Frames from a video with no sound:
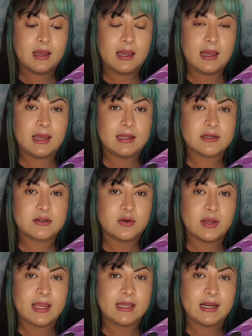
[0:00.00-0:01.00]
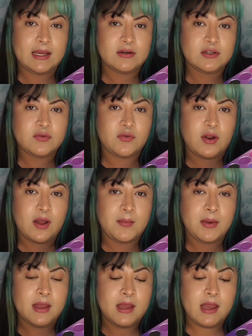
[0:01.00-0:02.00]
and the cake liners from
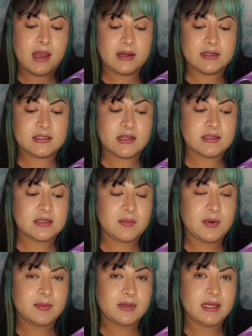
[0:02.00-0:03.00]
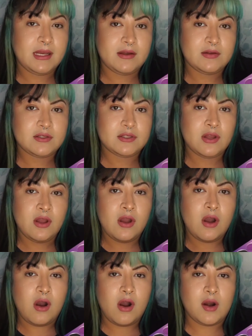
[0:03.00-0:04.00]
Anastasia Beverly Hills
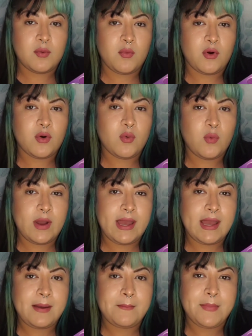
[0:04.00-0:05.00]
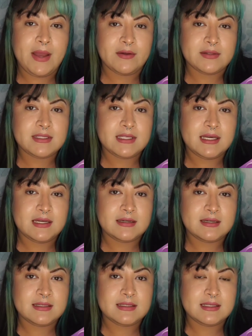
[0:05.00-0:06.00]
are more wet and bouncy in
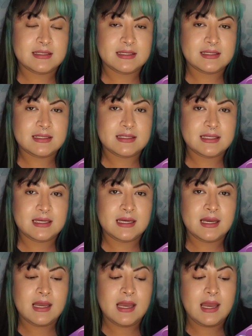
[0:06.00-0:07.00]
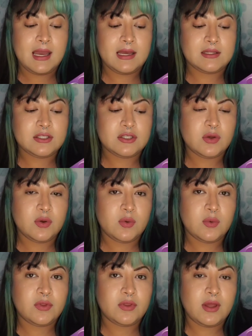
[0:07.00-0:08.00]
consistency. And
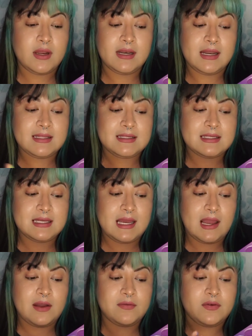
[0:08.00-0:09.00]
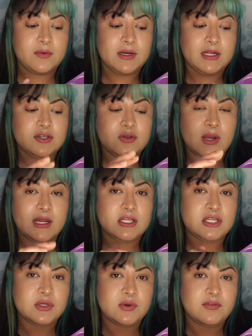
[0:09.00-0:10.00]
so let's see, I have already tried
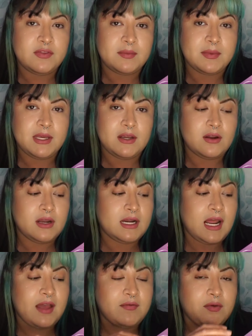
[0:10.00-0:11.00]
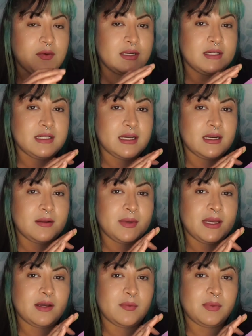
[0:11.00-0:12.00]
two of them here, and I have already done a
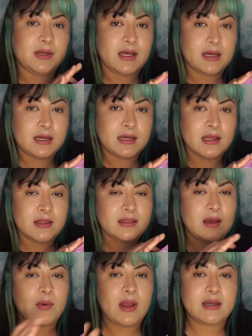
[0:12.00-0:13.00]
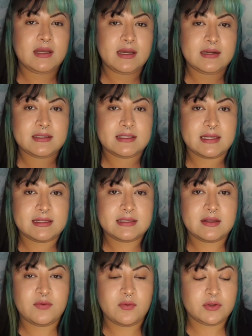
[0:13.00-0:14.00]
makeup look. That way I could get a sense
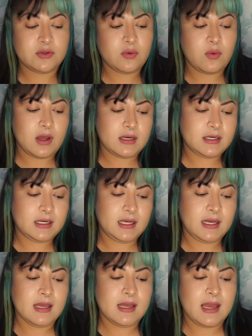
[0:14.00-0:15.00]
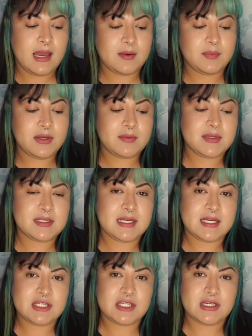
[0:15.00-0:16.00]
of what the quality and
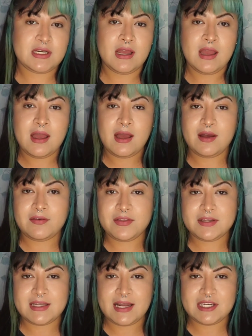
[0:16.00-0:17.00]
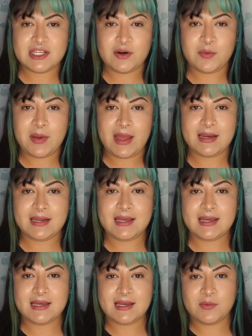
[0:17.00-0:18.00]
pigmentation of this eyeshadow
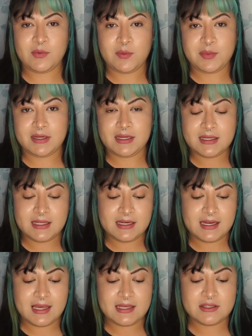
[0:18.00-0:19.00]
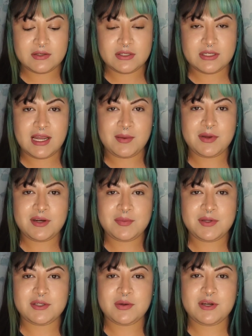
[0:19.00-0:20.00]
palette will be looking like. So today I'm going to
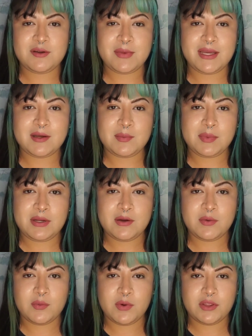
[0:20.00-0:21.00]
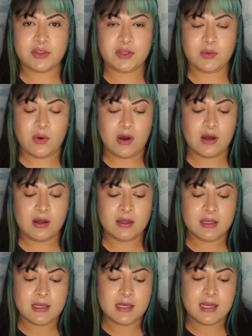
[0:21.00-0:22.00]
be doing a makeup look with you all,
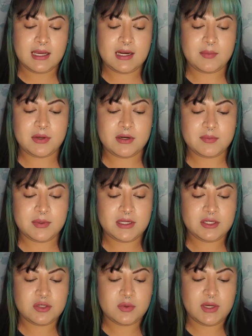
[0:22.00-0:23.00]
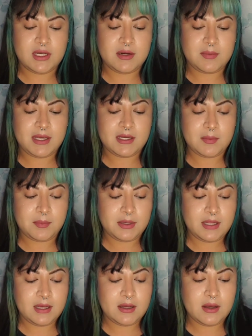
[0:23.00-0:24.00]
and I'm going to be doing a makeup
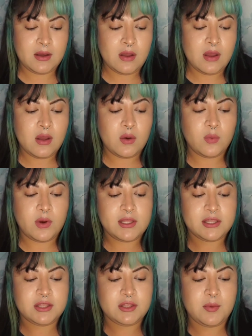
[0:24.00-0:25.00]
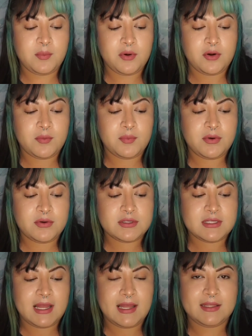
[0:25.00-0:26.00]
look with the purples
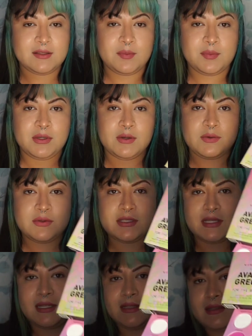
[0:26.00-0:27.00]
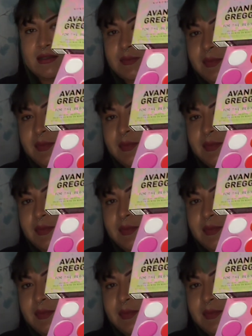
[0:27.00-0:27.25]
and the blues in this